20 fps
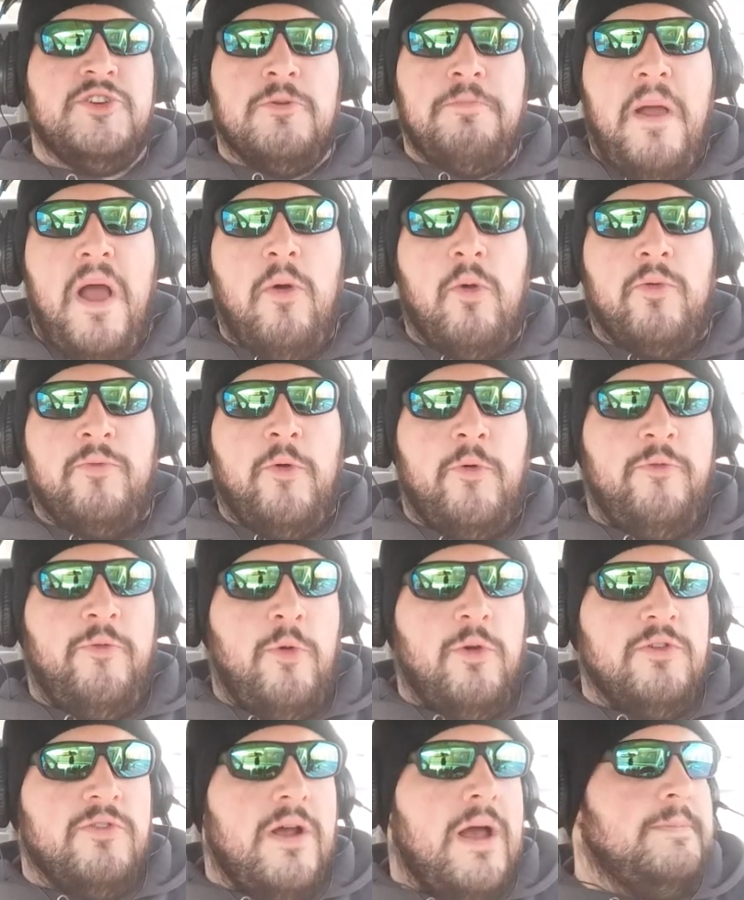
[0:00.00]
your powerful
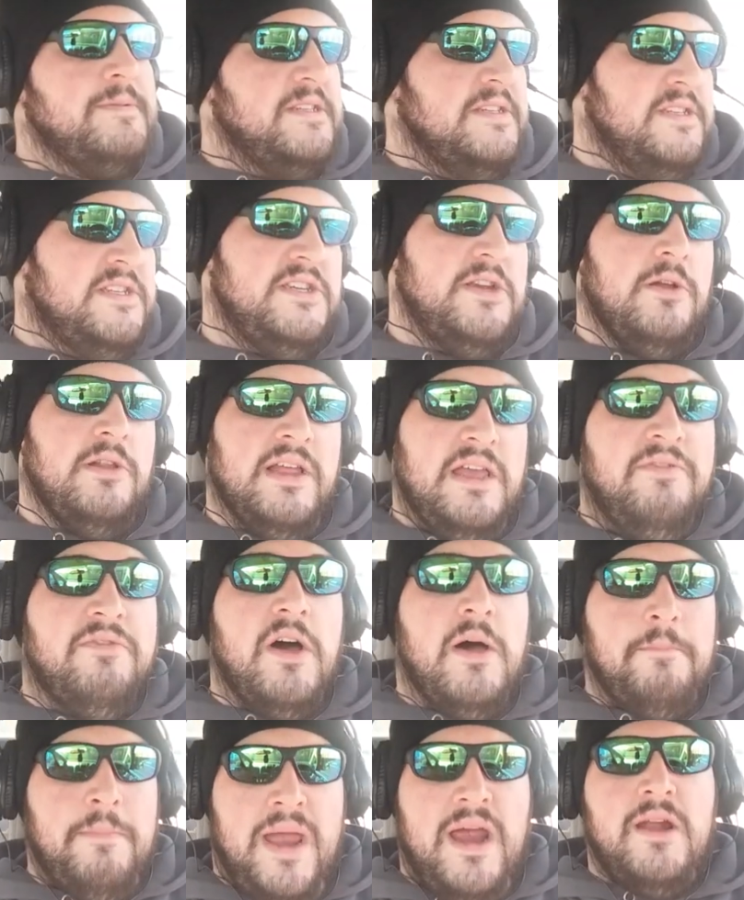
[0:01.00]
4-drops and still leave
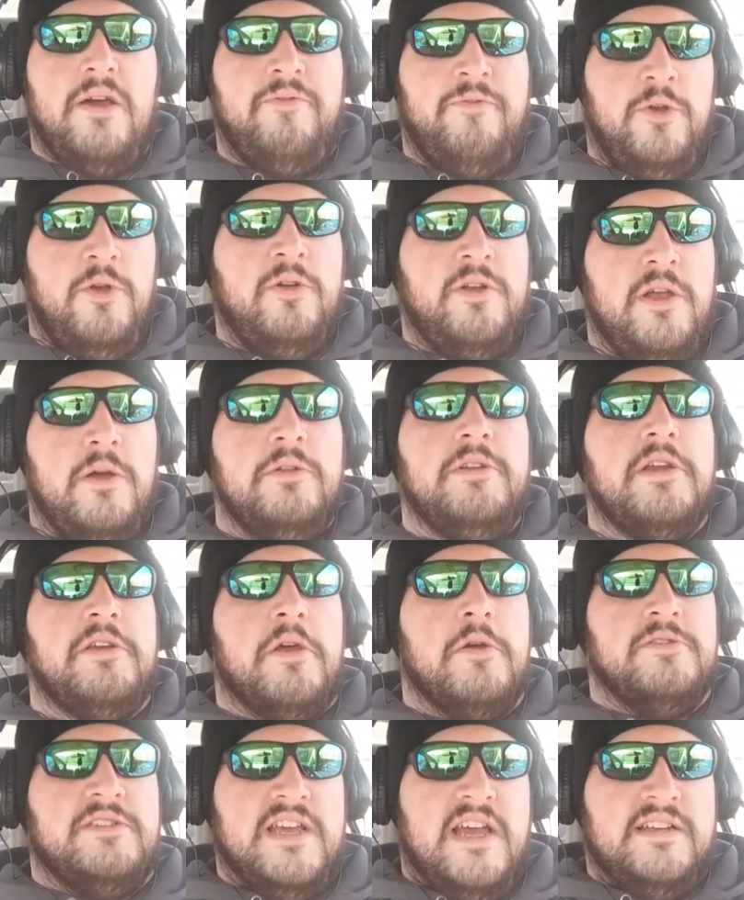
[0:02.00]
up mana for your Gilded
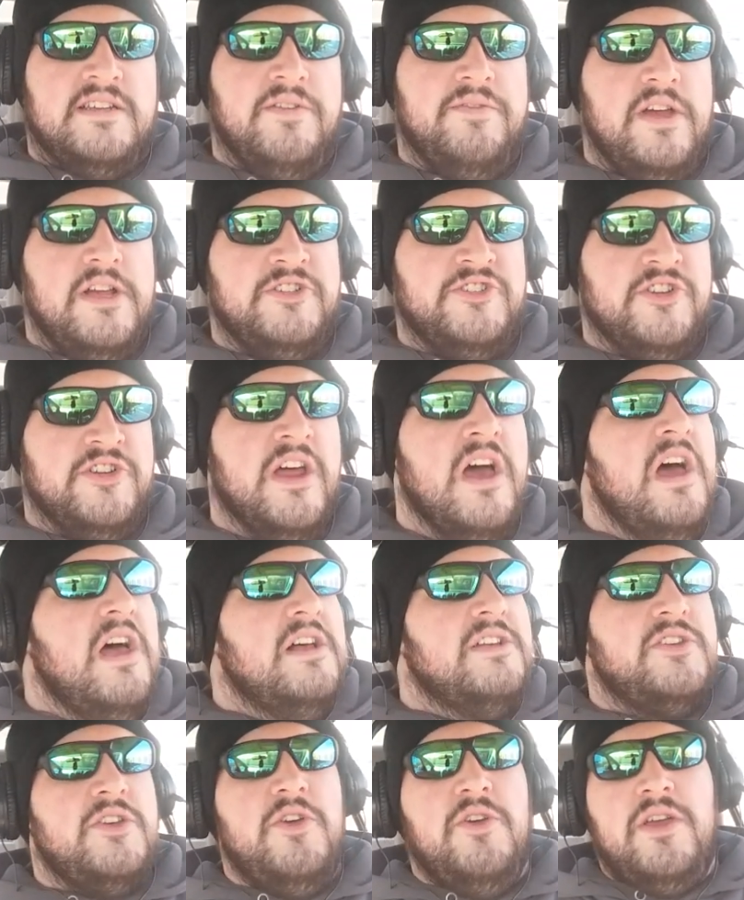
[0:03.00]
Goose activation,
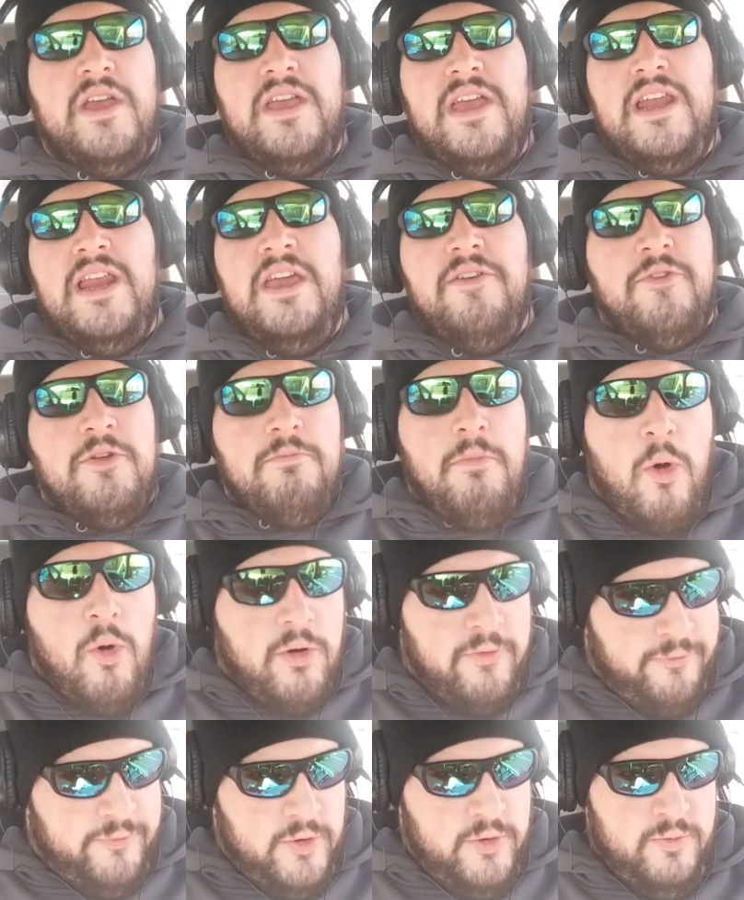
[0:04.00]
so you can get even
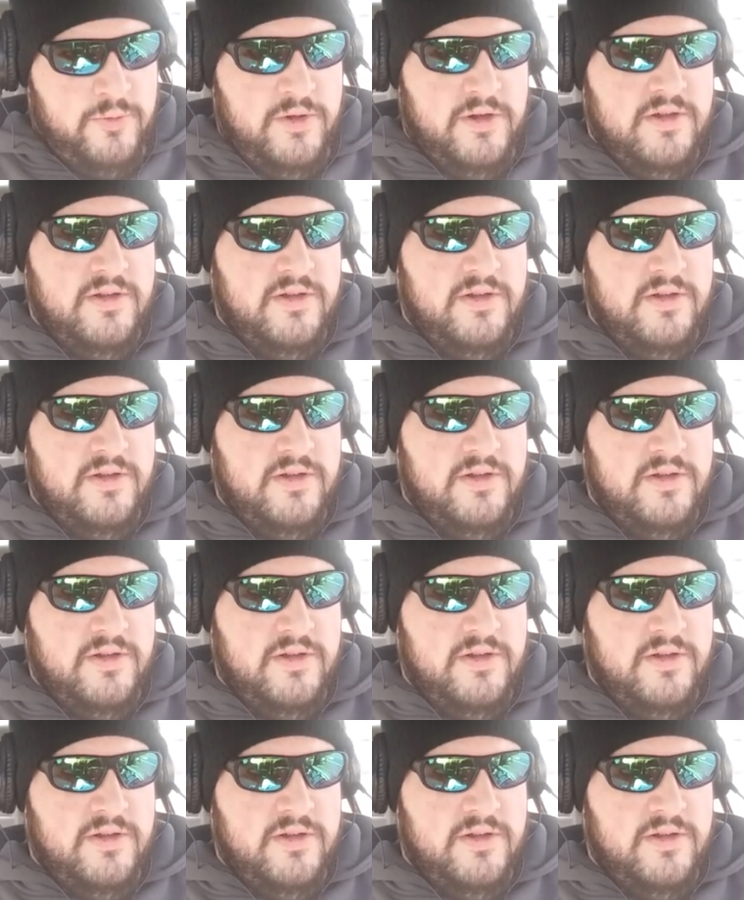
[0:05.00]
more food.